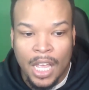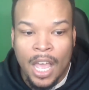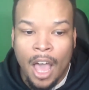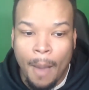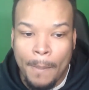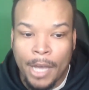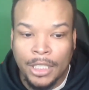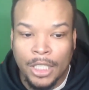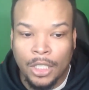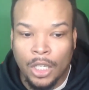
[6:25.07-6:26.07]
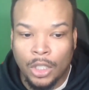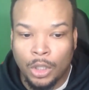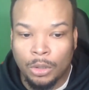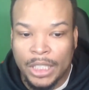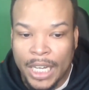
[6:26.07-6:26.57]
amounting to
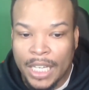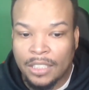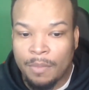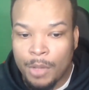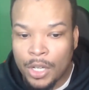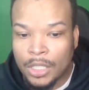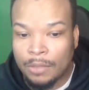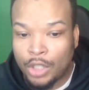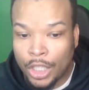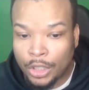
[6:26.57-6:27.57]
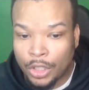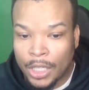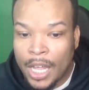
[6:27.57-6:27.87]
tens of millions of children.